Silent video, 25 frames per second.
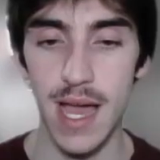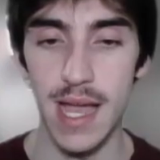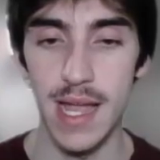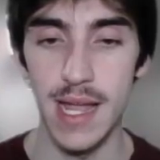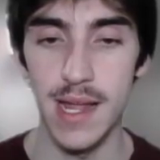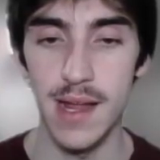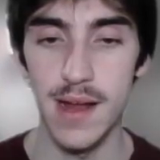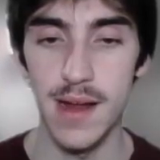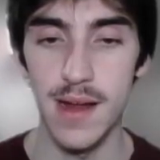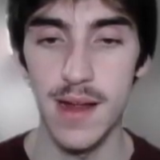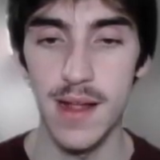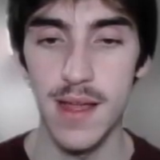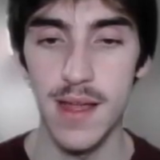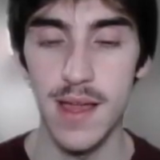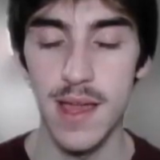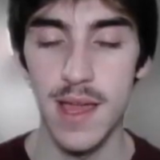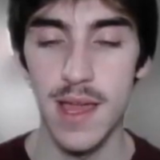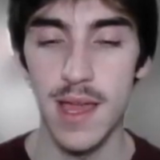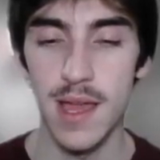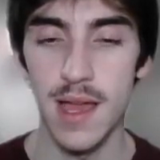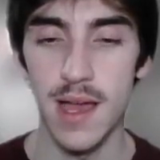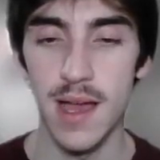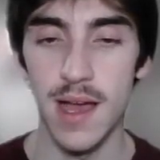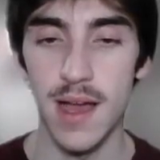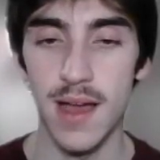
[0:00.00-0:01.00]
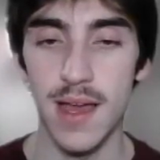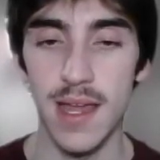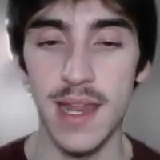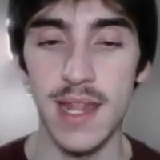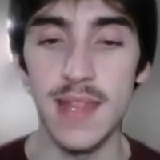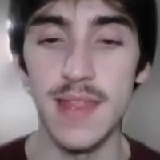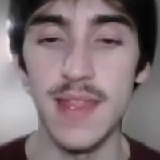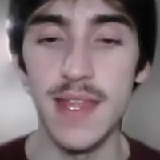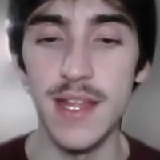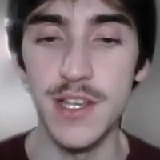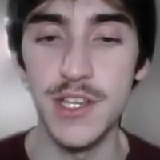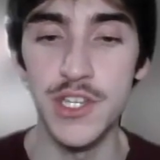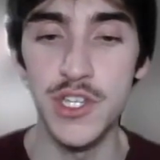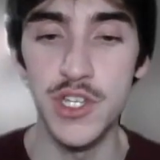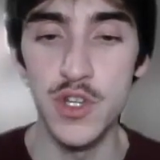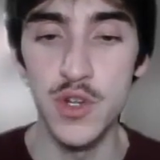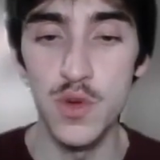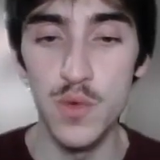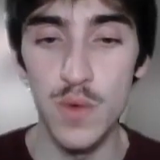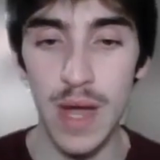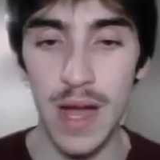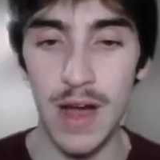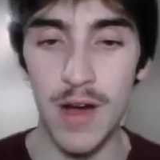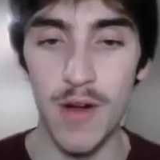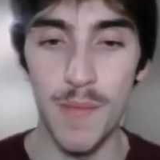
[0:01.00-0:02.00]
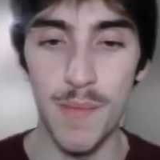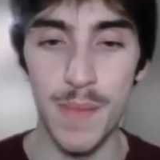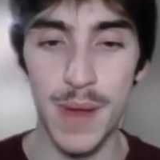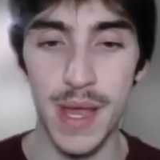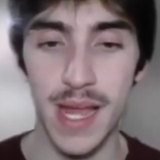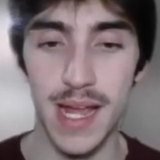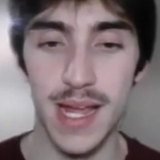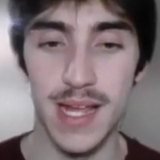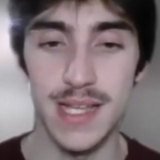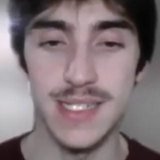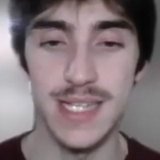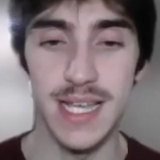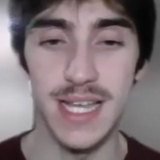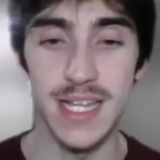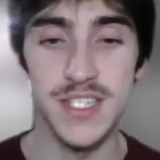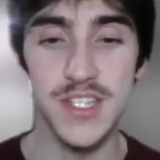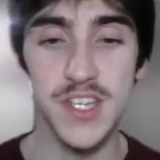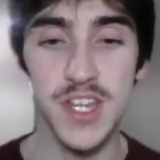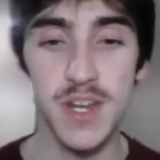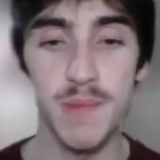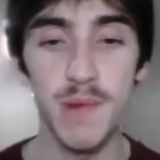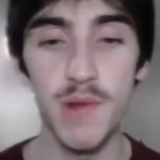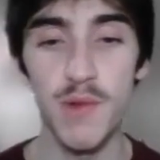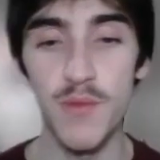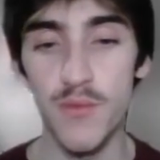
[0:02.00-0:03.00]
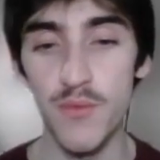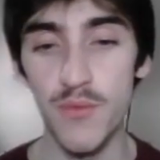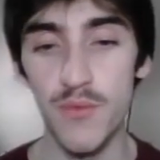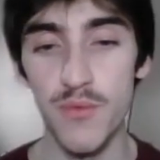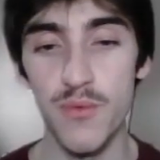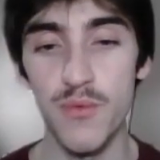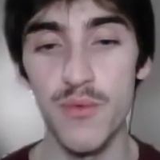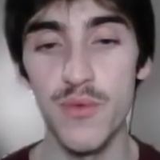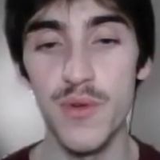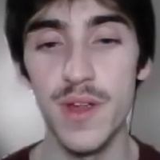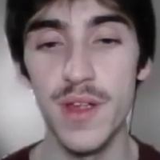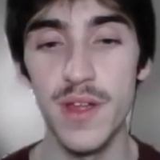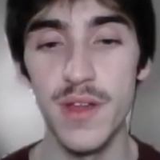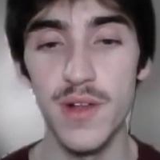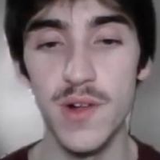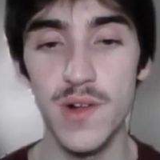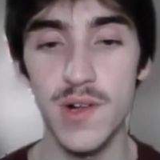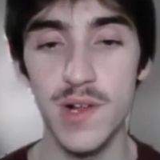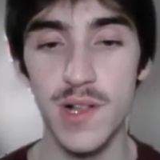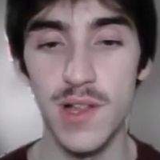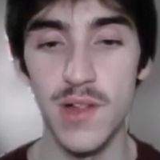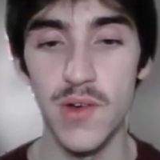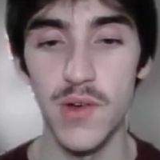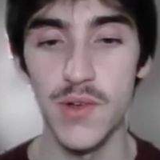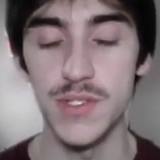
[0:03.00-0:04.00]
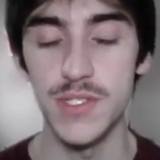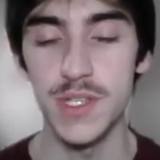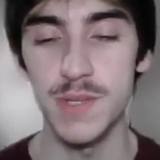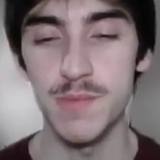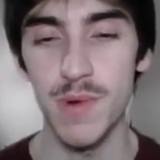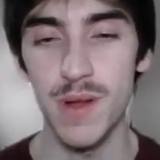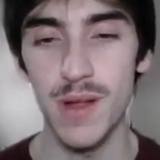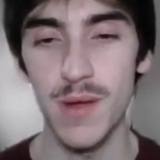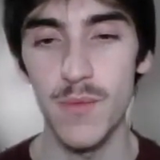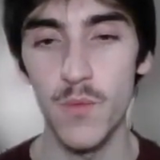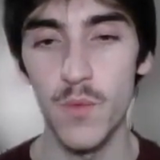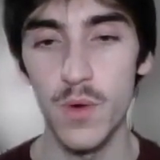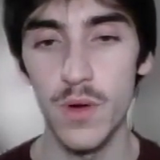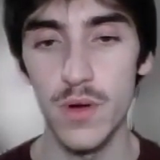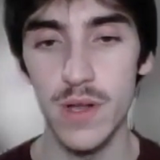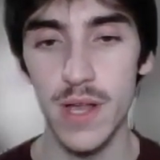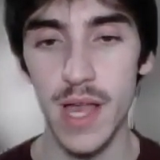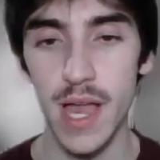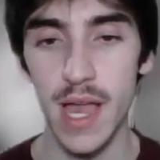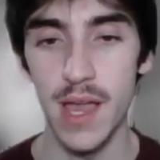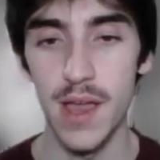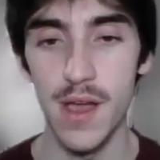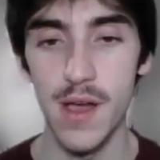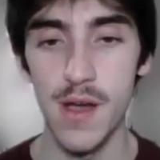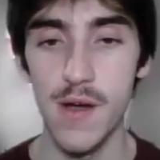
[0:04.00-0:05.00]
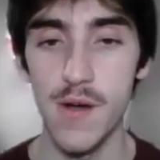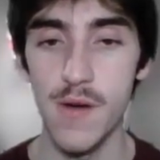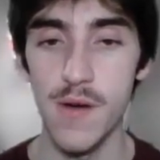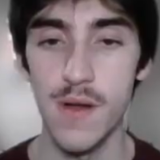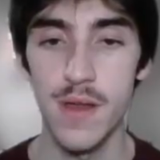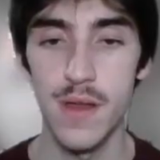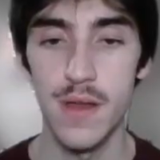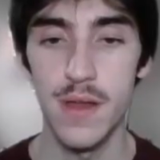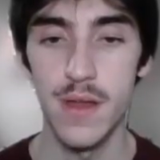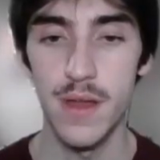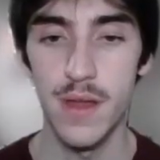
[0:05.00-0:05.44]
here, and they do outpace. It's going to be real close. This probably will KO.